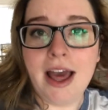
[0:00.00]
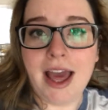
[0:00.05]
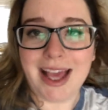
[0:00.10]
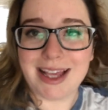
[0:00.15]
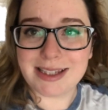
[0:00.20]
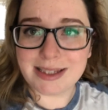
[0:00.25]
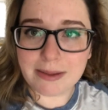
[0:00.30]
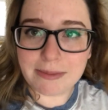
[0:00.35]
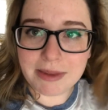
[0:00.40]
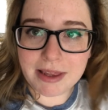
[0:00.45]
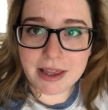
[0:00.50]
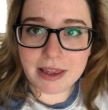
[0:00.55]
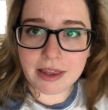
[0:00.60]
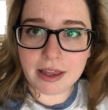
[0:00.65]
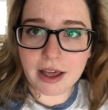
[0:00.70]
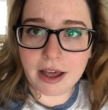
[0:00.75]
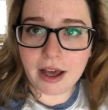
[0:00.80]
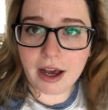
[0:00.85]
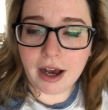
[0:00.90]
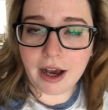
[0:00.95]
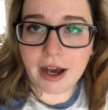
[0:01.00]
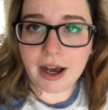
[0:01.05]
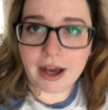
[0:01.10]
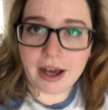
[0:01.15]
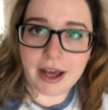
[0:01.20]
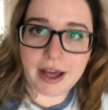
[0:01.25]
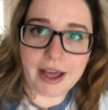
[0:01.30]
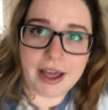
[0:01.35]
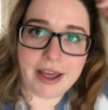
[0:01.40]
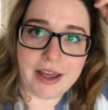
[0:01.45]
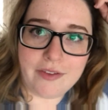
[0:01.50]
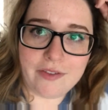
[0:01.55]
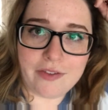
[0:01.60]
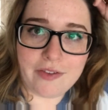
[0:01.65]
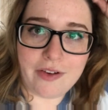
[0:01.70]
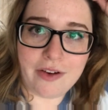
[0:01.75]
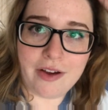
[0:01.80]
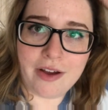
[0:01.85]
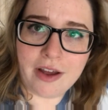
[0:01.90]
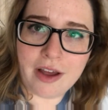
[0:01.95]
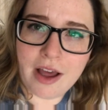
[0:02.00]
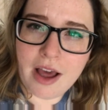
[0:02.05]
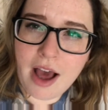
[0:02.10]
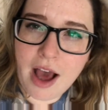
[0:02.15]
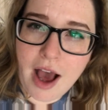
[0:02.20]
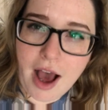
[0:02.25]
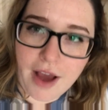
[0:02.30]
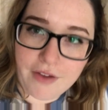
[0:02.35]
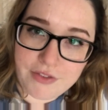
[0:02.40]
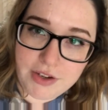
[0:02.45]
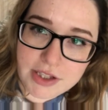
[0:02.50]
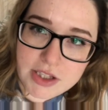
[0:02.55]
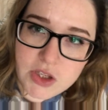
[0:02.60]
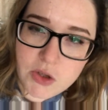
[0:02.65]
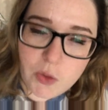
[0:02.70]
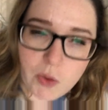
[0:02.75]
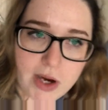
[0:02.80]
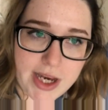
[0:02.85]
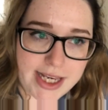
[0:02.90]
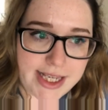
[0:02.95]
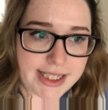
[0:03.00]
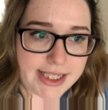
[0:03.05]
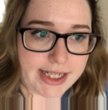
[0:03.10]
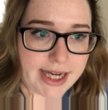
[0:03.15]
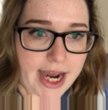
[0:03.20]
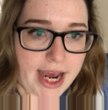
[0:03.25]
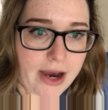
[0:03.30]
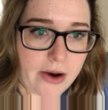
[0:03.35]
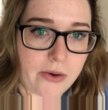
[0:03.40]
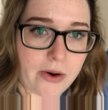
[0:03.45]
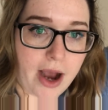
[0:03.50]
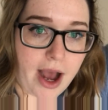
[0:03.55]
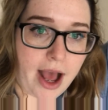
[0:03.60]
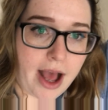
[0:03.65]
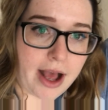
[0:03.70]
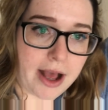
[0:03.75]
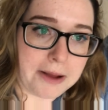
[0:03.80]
it's something that I've done twice now.